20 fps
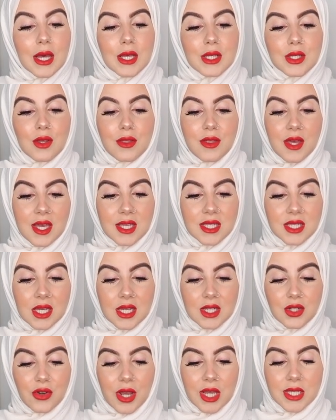So this
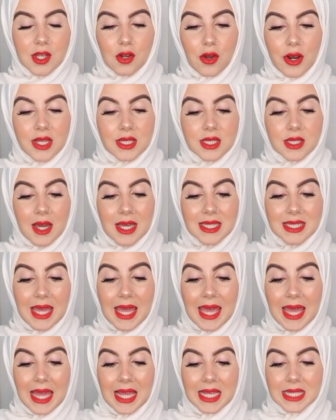dress, I got it in size
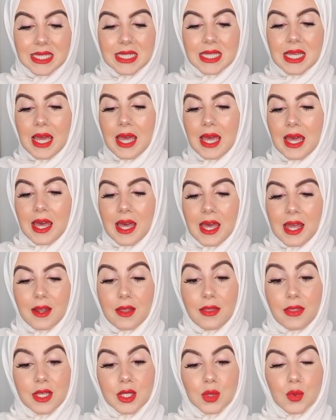8,
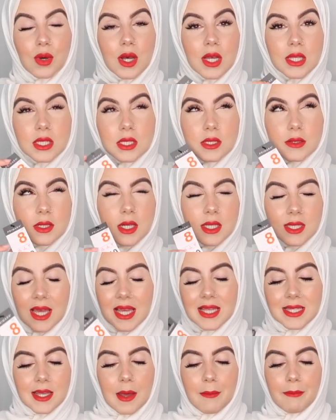and this was, it
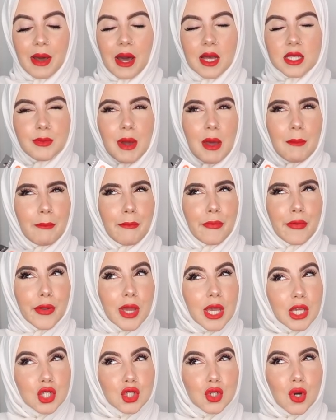says £10, but I'm
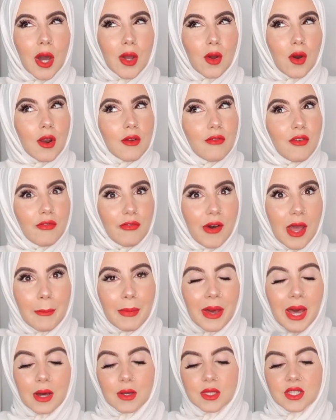pretty sure I got it for
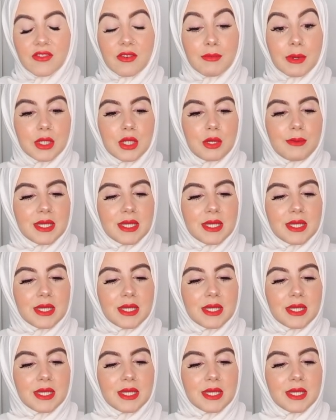£5, if I'm not too